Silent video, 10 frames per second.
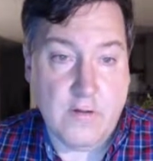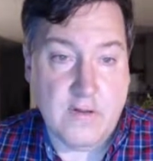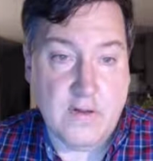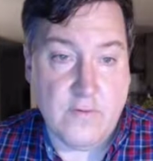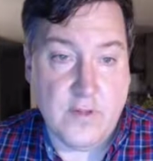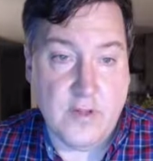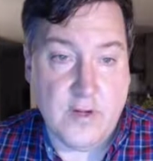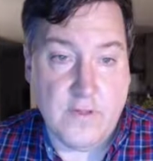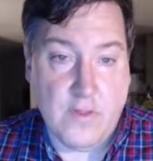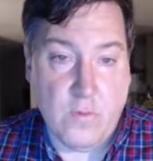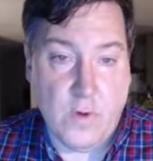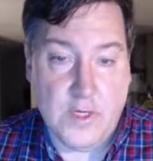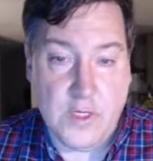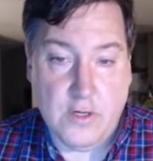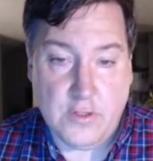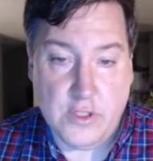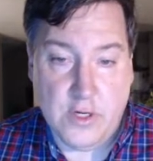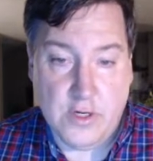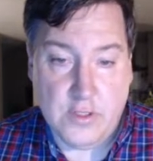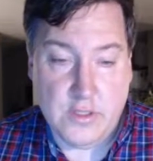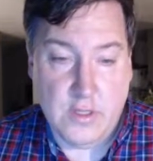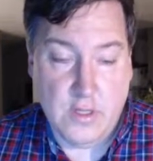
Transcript: So if we look at the 1 year chart,